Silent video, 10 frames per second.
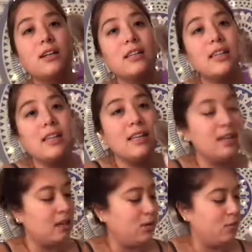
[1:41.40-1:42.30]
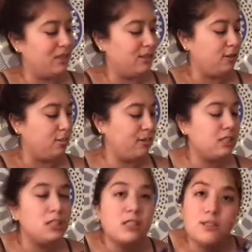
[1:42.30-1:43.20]
on it with little
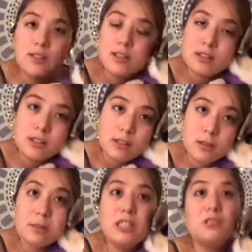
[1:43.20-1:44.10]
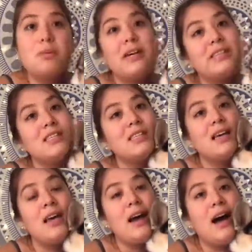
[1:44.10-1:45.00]
peaches for the little peach
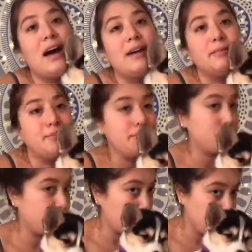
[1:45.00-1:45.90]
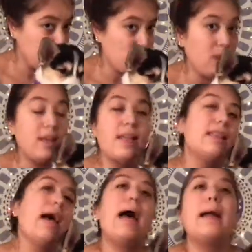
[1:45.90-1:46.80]
butts. And
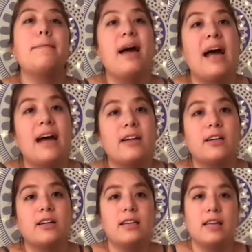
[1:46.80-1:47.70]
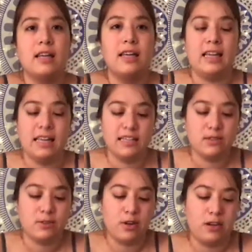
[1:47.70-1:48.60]
that pattern
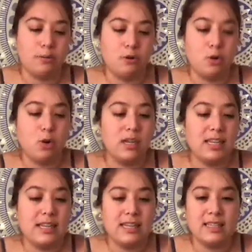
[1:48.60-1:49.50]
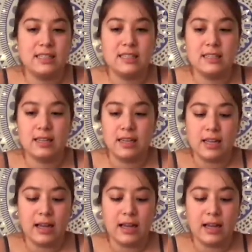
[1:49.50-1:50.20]
is from Corgi Things.